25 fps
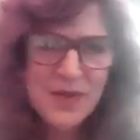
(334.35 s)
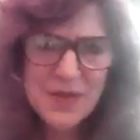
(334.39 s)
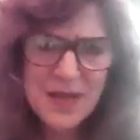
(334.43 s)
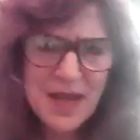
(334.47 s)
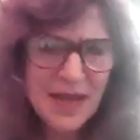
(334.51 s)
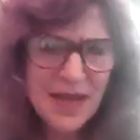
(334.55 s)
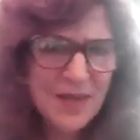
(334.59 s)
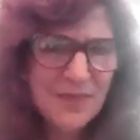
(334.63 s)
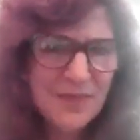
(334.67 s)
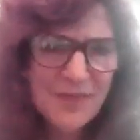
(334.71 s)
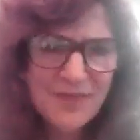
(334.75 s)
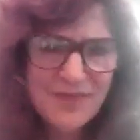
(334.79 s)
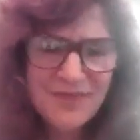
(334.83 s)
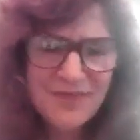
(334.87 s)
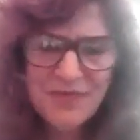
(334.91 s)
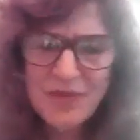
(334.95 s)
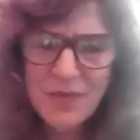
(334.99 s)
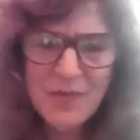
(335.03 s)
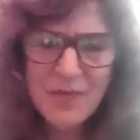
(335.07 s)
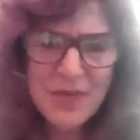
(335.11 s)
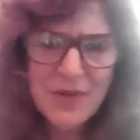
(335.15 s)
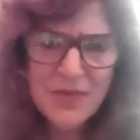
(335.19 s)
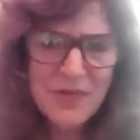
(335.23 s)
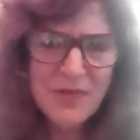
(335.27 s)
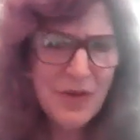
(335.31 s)
that
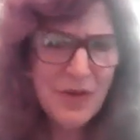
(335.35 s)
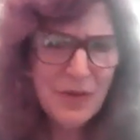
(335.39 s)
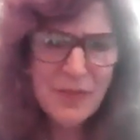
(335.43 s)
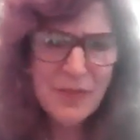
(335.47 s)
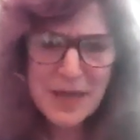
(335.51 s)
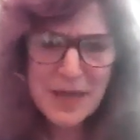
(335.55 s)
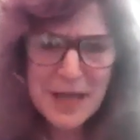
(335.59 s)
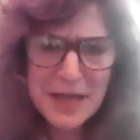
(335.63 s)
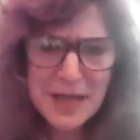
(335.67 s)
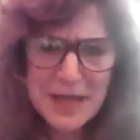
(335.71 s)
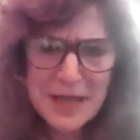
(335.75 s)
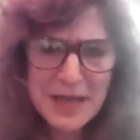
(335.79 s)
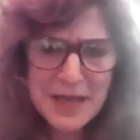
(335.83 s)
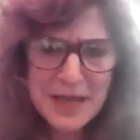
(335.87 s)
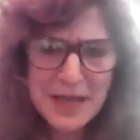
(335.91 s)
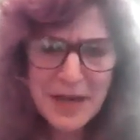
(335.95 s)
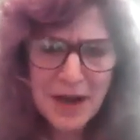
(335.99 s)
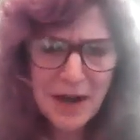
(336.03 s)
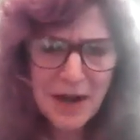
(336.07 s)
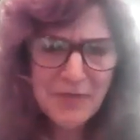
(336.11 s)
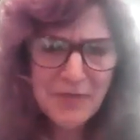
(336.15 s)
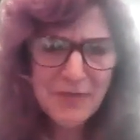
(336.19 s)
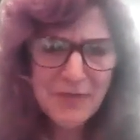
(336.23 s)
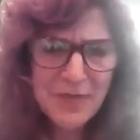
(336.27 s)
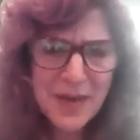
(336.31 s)
from the very beginning
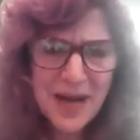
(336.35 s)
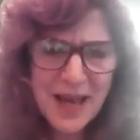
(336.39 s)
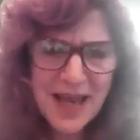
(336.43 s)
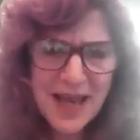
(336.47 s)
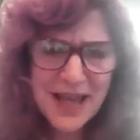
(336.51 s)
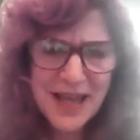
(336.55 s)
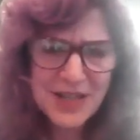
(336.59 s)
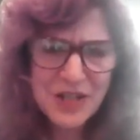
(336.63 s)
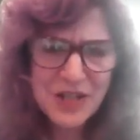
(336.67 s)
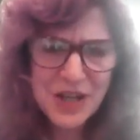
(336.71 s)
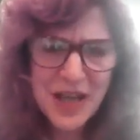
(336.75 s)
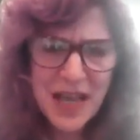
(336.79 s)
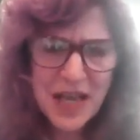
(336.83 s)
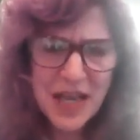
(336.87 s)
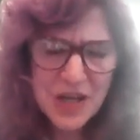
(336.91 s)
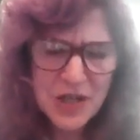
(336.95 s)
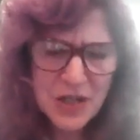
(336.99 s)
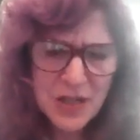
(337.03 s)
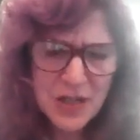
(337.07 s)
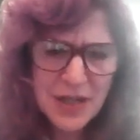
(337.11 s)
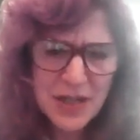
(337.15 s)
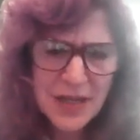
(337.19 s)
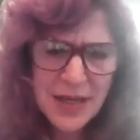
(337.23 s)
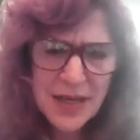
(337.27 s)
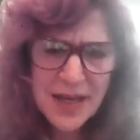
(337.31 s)
of my
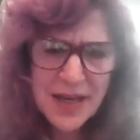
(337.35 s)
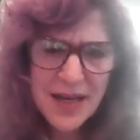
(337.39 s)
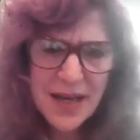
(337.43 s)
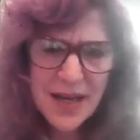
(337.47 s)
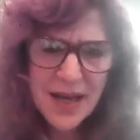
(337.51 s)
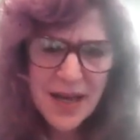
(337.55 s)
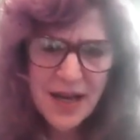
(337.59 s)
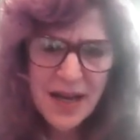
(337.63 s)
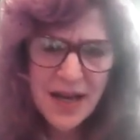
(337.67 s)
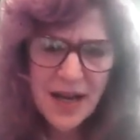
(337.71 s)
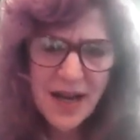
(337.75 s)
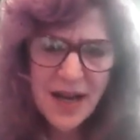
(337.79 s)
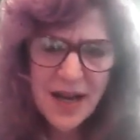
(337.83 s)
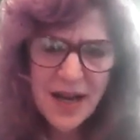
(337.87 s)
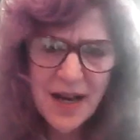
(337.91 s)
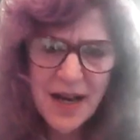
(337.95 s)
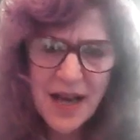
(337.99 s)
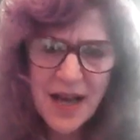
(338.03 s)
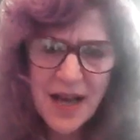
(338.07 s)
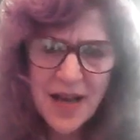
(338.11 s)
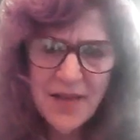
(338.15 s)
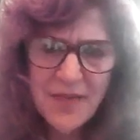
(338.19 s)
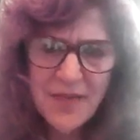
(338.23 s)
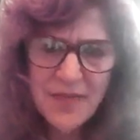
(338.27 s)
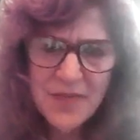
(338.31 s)
education.
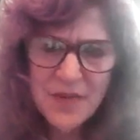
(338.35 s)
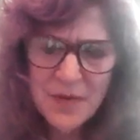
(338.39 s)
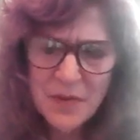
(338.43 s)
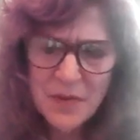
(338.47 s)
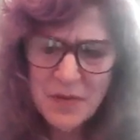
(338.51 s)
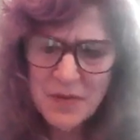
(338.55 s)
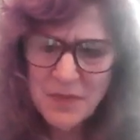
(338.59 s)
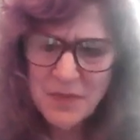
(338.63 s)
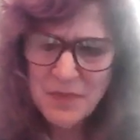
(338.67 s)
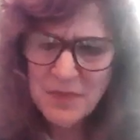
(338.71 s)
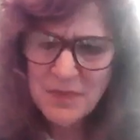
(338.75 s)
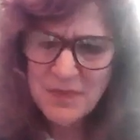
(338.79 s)
And